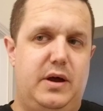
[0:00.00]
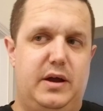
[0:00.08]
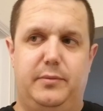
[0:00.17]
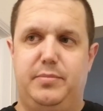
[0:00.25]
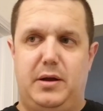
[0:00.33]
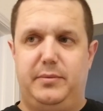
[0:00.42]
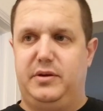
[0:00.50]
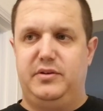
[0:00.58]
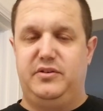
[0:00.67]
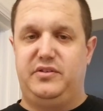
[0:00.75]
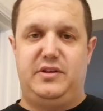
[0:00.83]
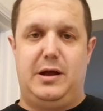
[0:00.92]
probably could
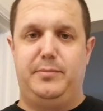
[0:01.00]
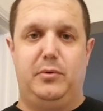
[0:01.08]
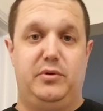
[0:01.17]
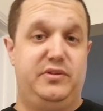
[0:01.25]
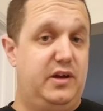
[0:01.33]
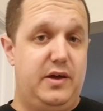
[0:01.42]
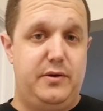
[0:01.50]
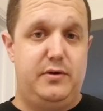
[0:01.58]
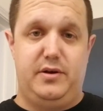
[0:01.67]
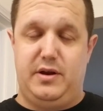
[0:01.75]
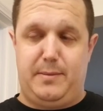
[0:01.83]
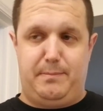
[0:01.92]
just stop altogether
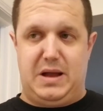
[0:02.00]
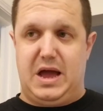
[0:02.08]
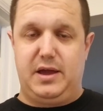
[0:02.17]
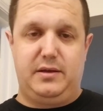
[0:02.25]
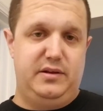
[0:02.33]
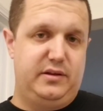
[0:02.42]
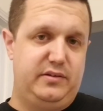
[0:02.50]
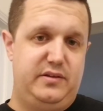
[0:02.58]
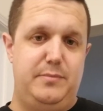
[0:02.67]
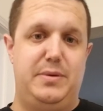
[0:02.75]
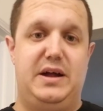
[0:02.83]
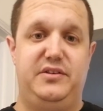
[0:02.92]
and not buy
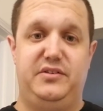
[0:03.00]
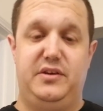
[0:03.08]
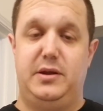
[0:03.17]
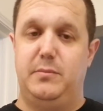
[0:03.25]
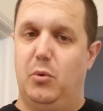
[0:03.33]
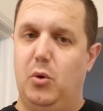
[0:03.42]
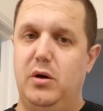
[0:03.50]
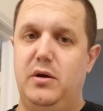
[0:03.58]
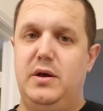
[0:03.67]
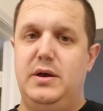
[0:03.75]
nicotine patches anymore.